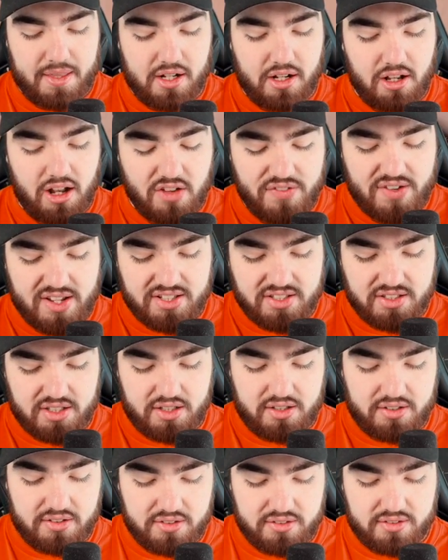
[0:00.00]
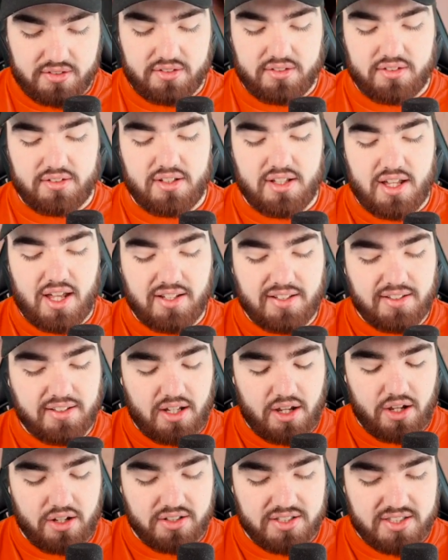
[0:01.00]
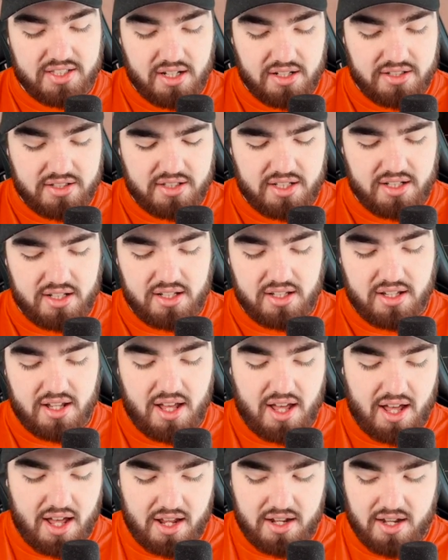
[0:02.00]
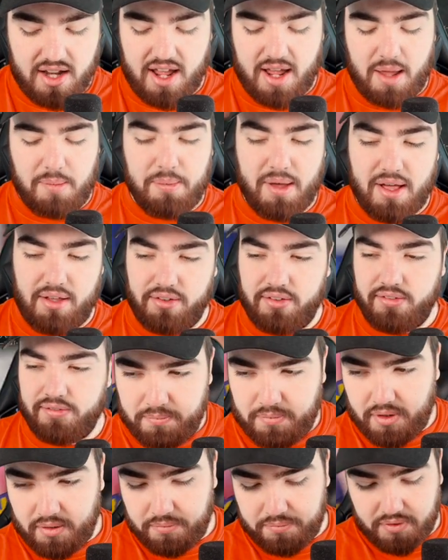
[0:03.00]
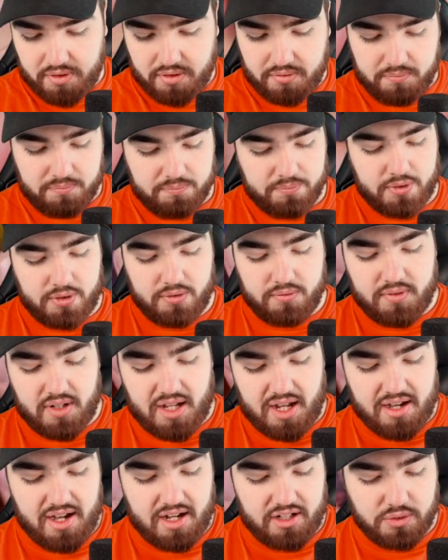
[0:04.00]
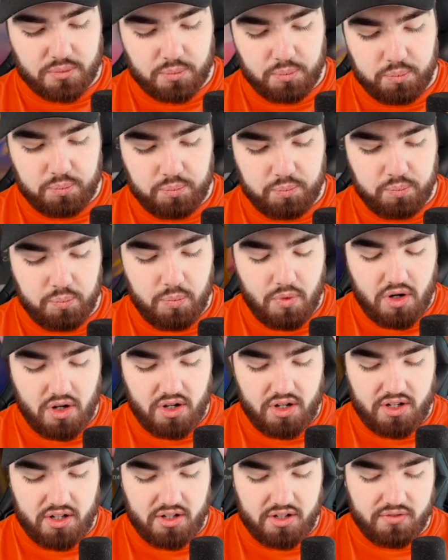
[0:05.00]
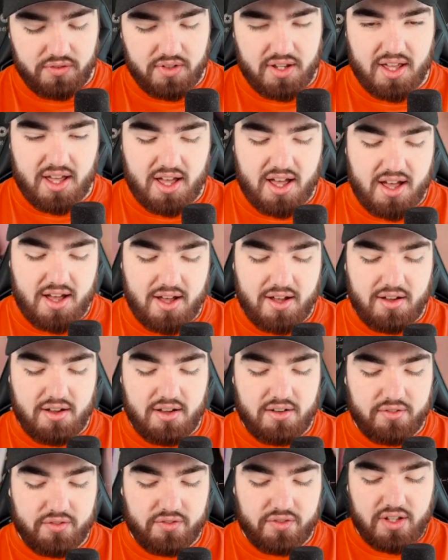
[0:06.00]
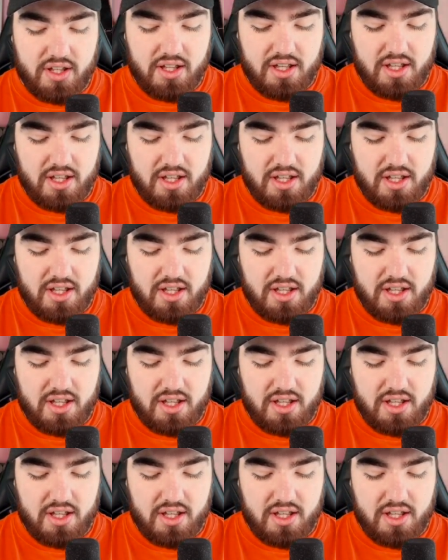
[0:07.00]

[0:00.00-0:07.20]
Larvesta, a Sinistee, and a Bell. Bum, bum, bum. All right, next one we have